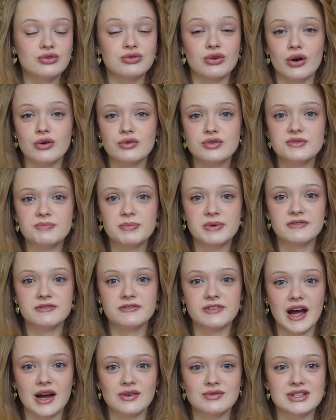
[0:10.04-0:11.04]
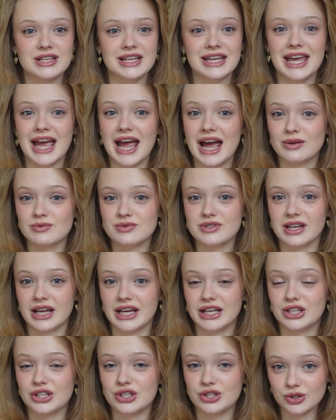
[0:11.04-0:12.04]
crows have been found to count
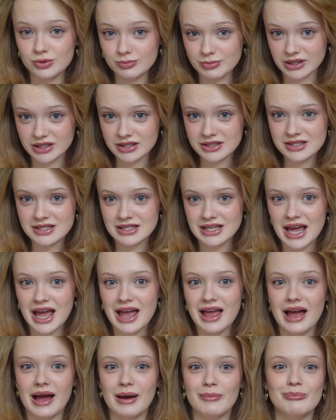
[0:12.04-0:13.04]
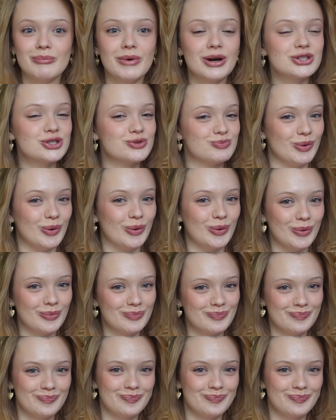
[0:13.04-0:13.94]
like humans, and much more.